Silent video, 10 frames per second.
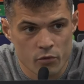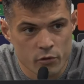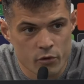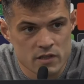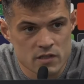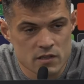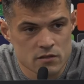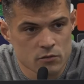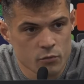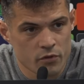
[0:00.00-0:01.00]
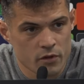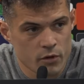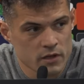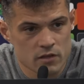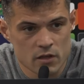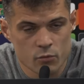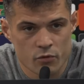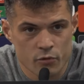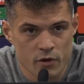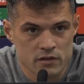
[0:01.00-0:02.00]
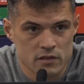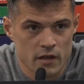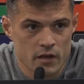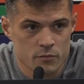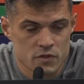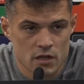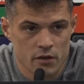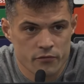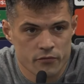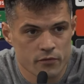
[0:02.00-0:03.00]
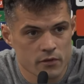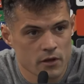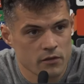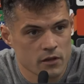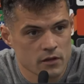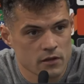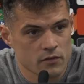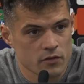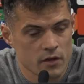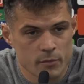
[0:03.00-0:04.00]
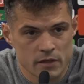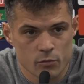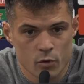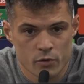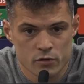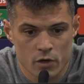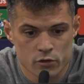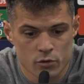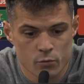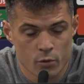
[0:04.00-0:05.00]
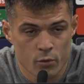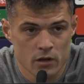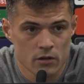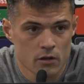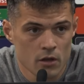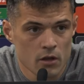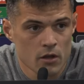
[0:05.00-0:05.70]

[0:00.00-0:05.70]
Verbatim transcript: with a great season, with a great team, with a great um, staff. I think that um, at the moment we are doing very well.